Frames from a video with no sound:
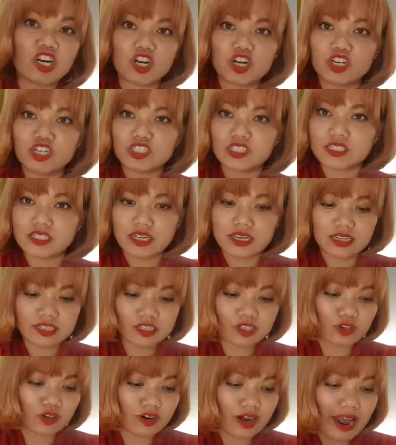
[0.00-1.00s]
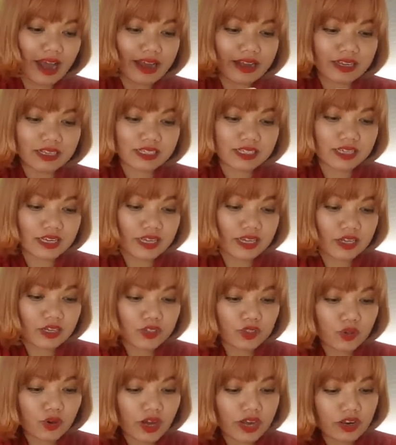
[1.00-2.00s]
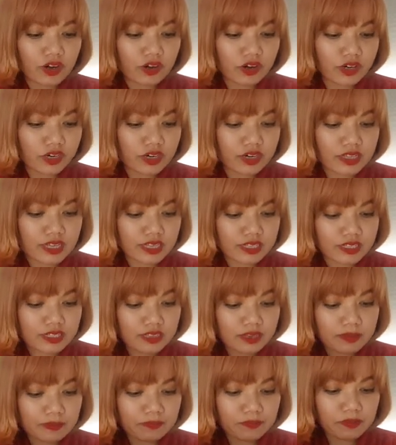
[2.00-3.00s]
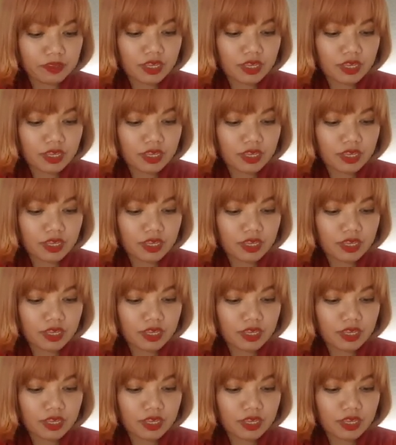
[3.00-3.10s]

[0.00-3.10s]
hurts and it cracks so i heard that the